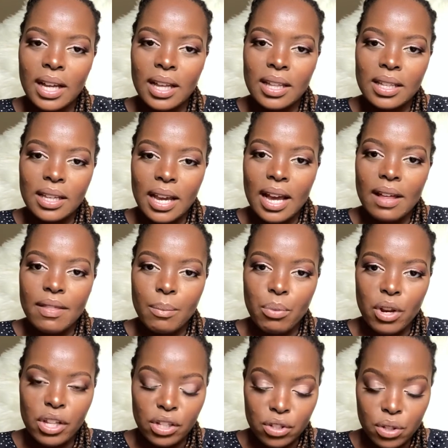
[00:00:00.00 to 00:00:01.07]
yeah, the
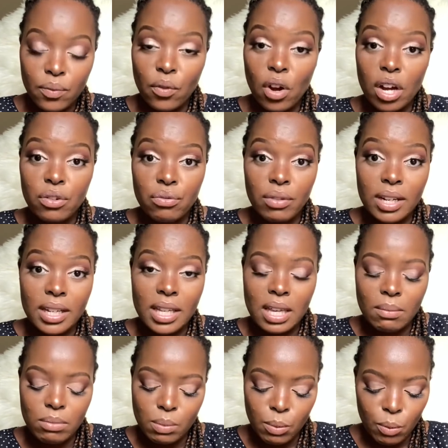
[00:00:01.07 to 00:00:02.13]
presence of God really
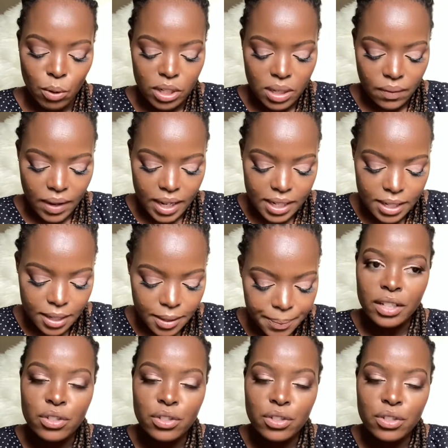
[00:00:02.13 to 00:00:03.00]
keeps me motivated,